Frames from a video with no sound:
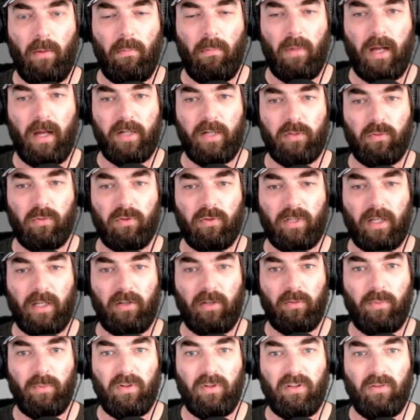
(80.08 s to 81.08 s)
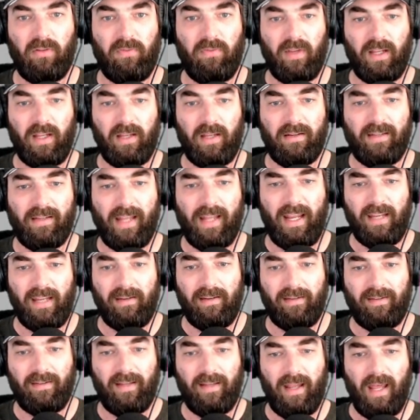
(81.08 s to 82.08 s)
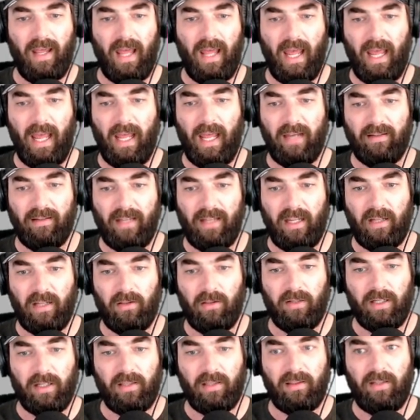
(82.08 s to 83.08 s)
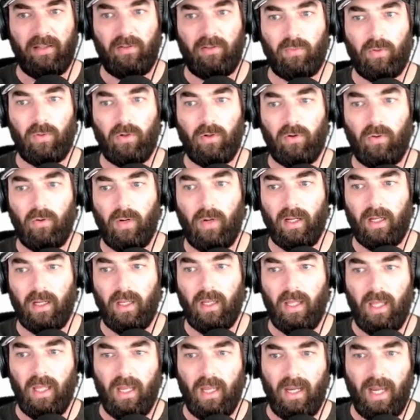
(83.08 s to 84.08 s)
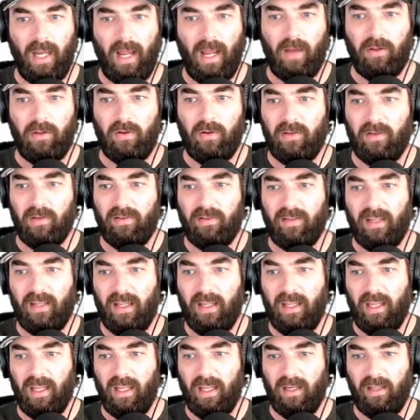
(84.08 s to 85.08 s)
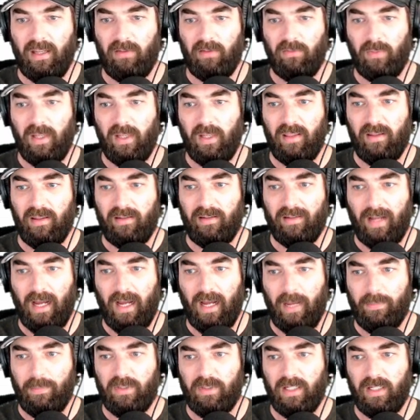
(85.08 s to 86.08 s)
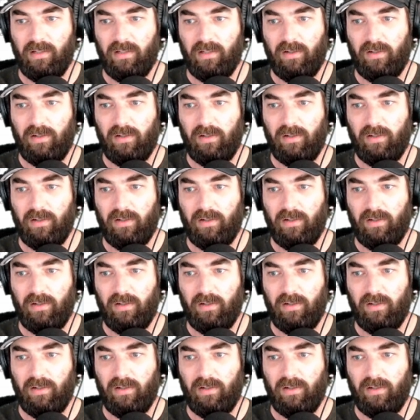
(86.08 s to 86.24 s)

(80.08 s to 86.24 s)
modules on specific dates and take a look at this real quick. Now you can see it gives me this option